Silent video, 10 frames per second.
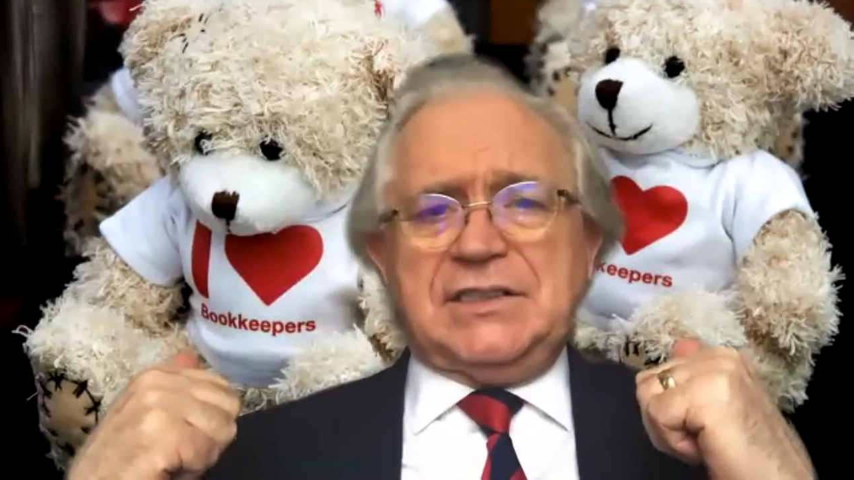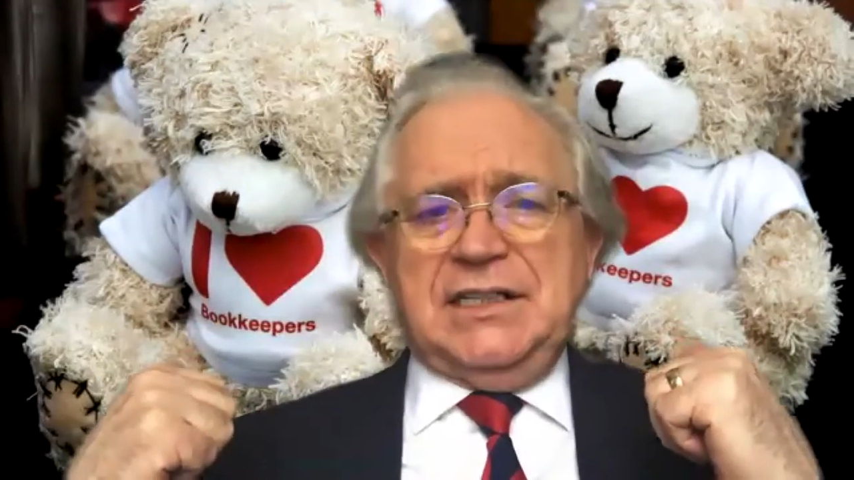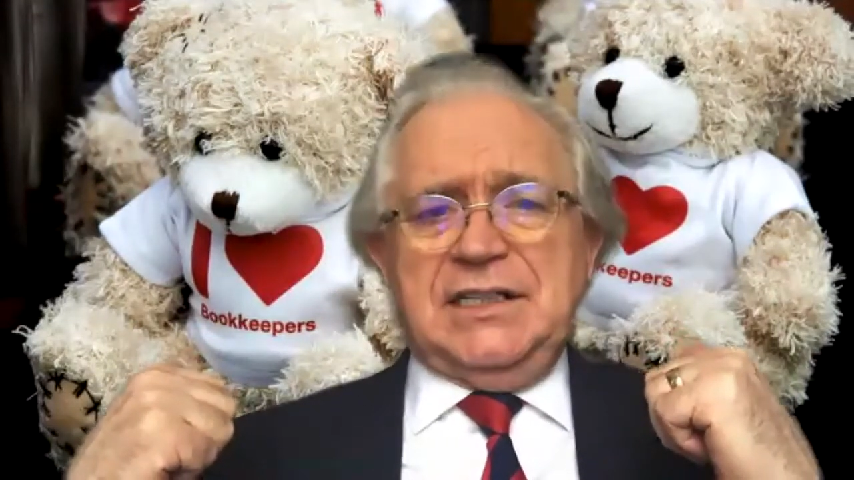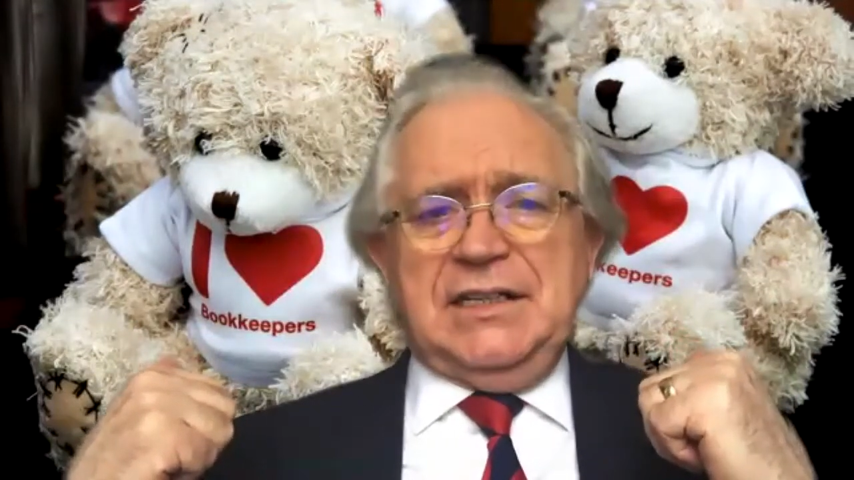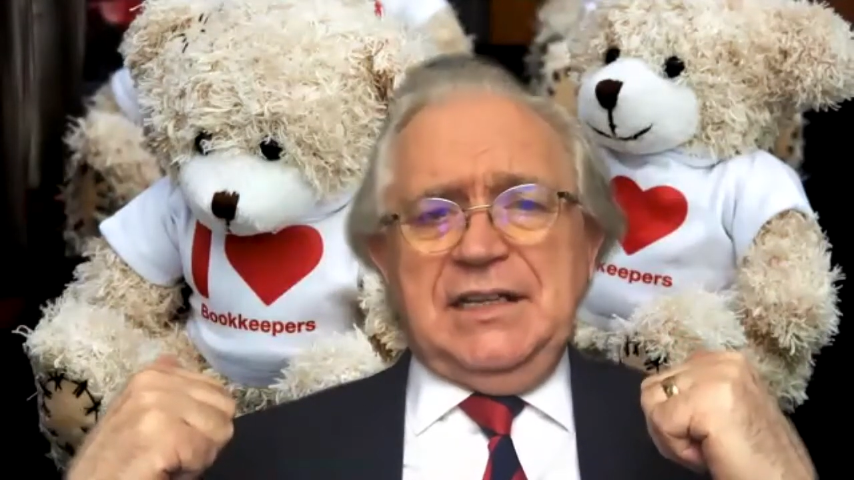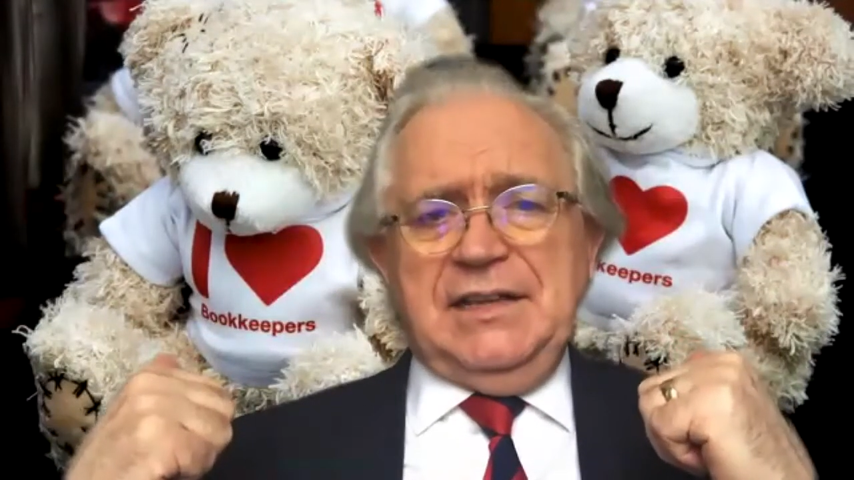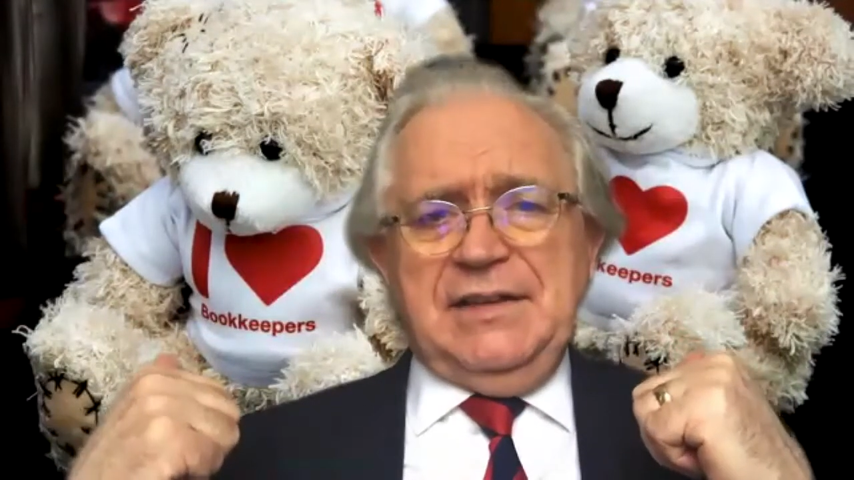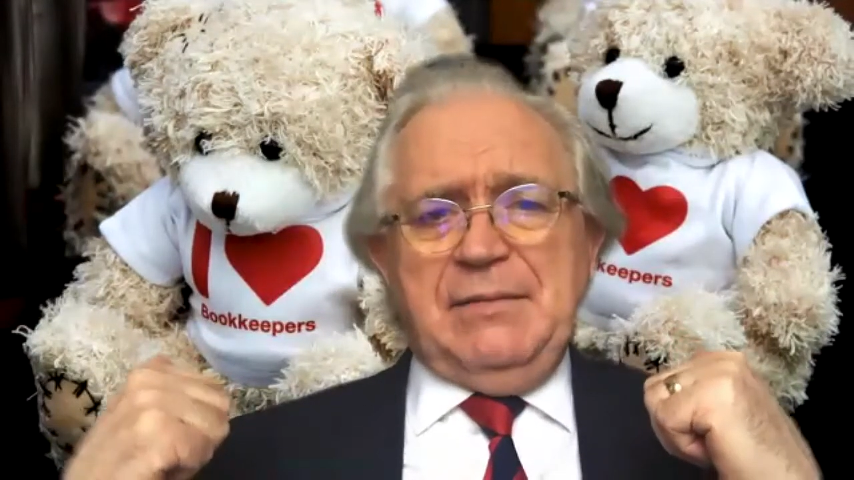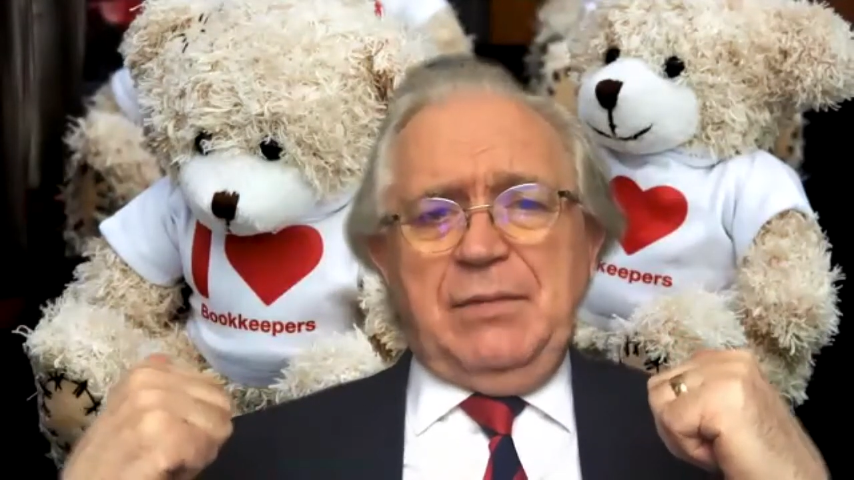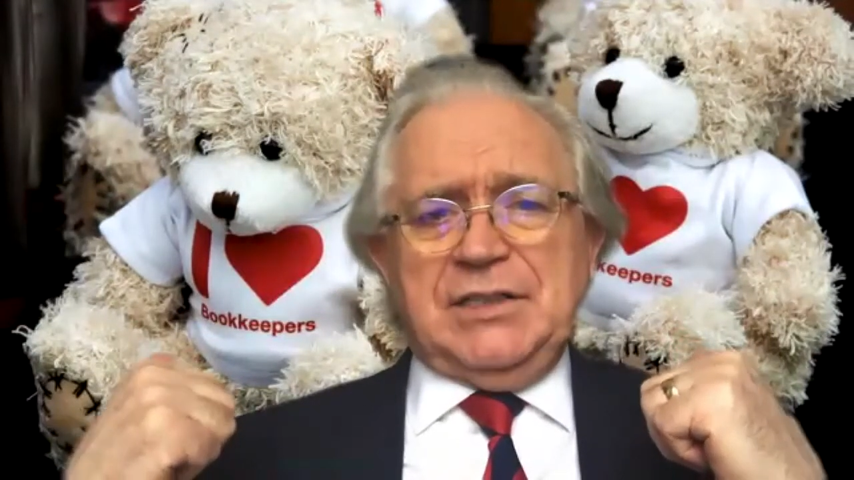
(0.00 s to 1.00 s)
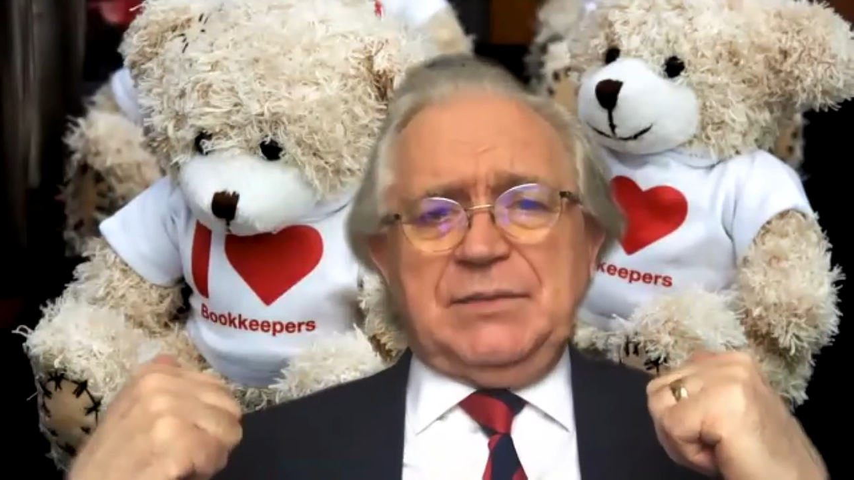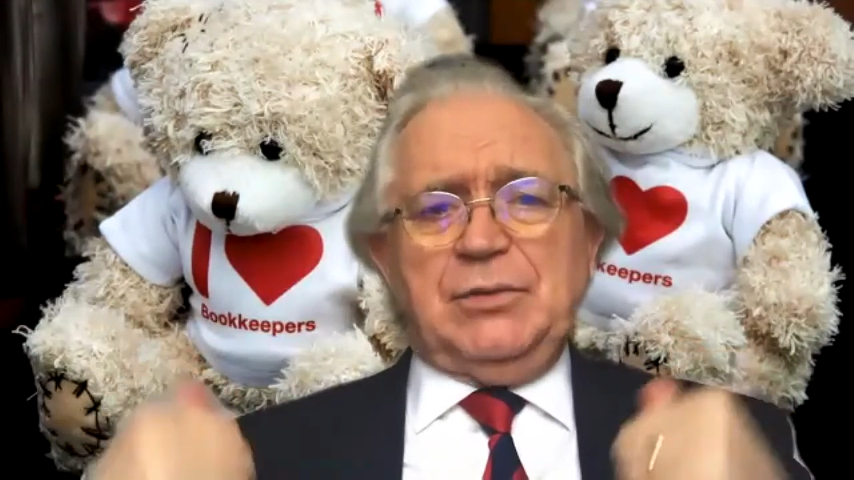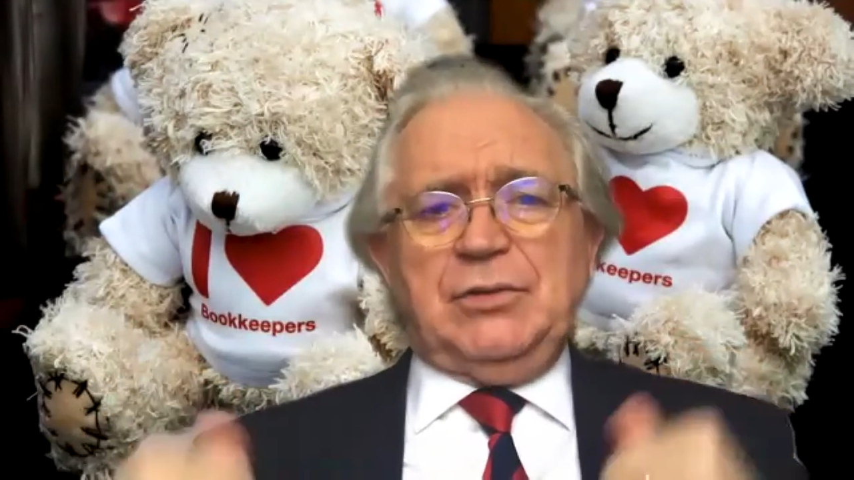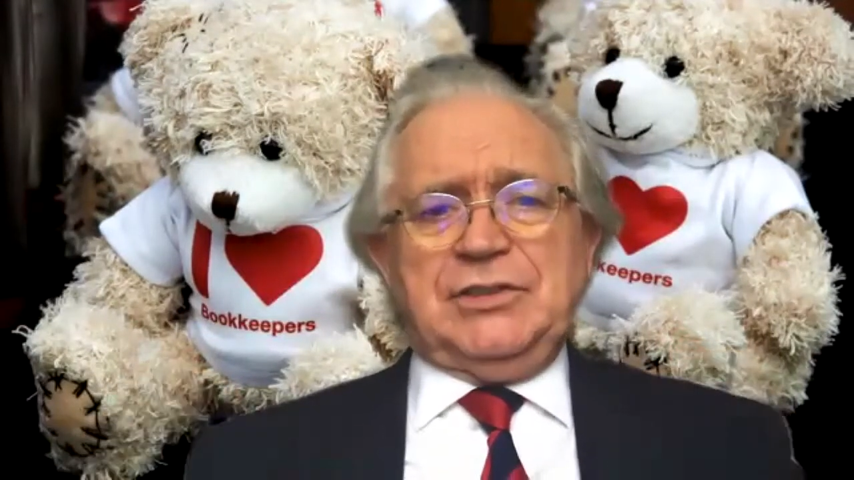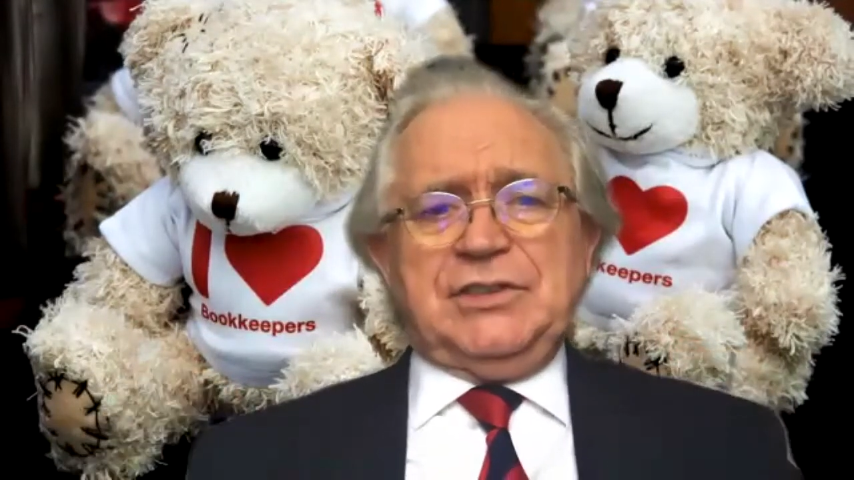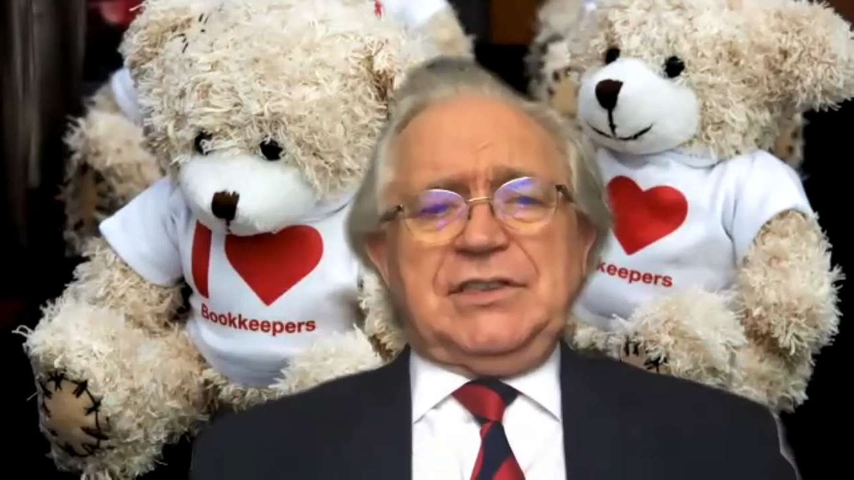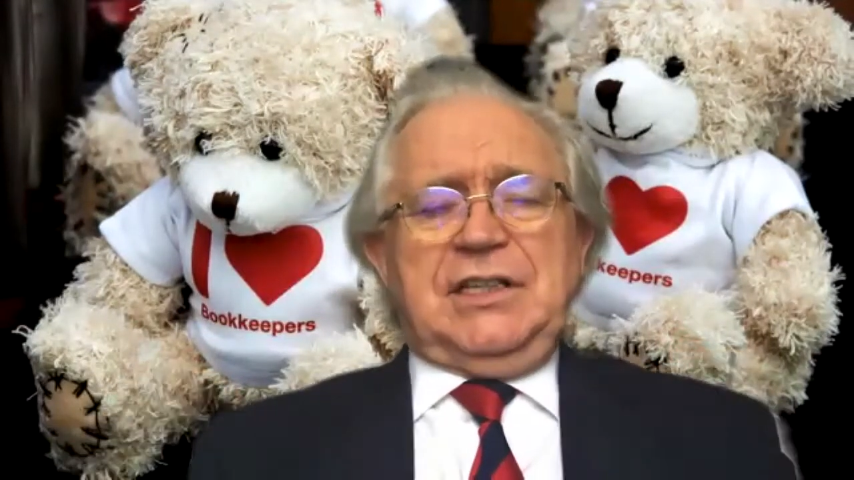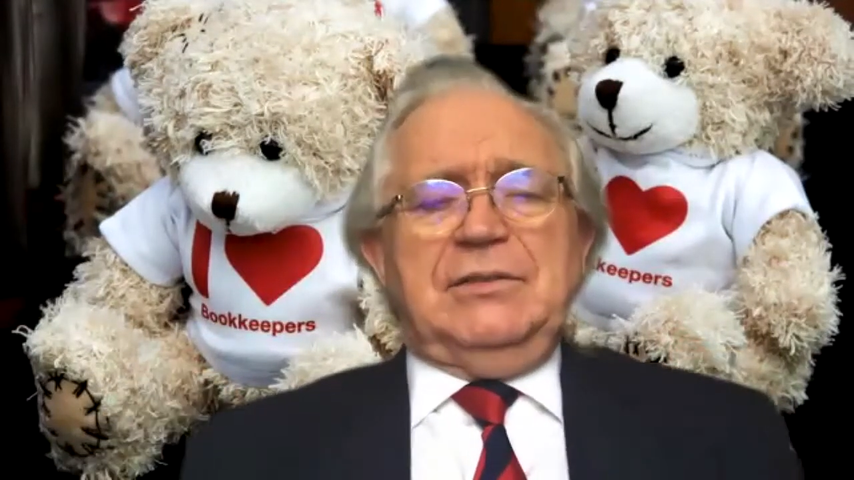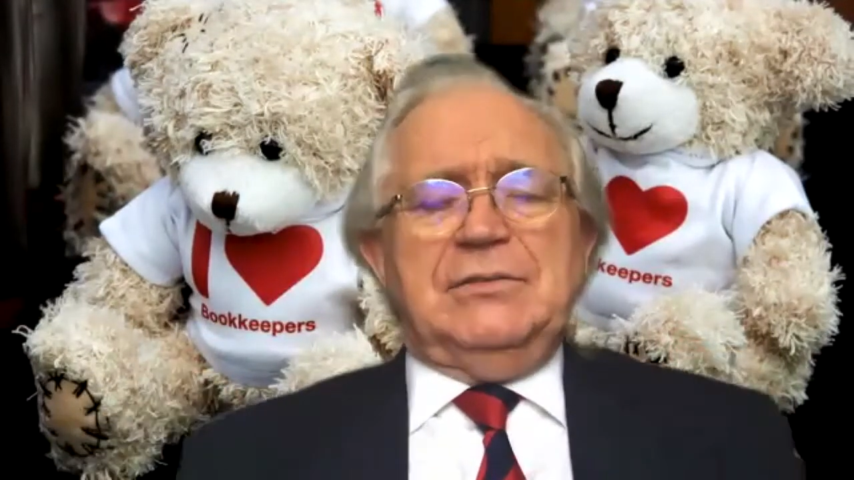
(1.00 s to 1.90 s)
and they're my supporters. So